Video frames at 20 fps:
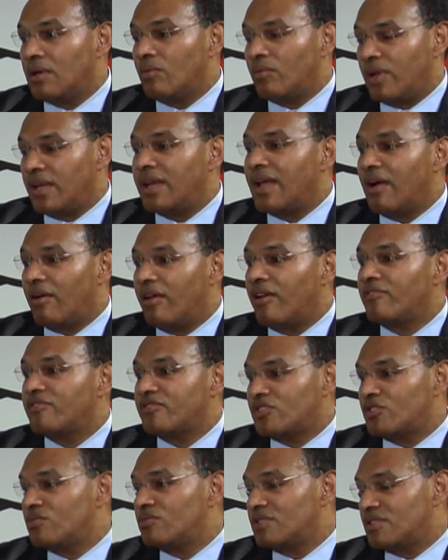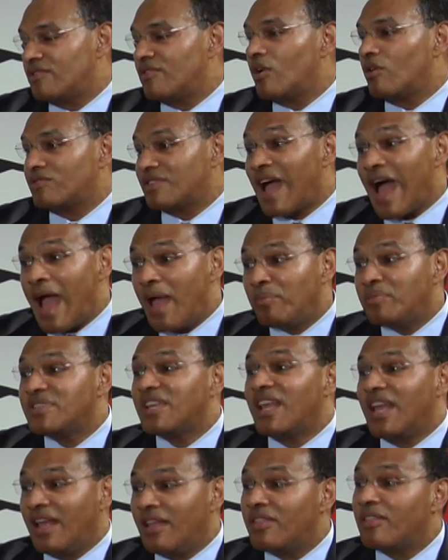We now have students of all types
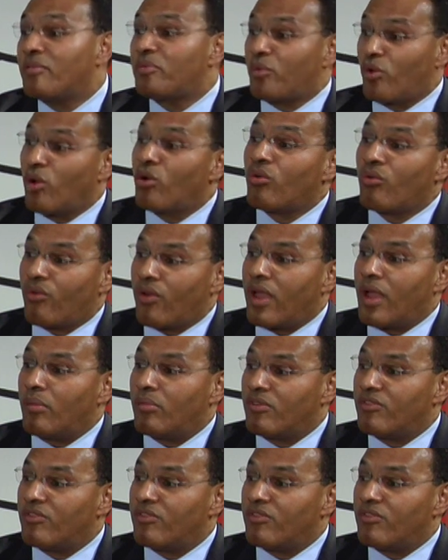in the program,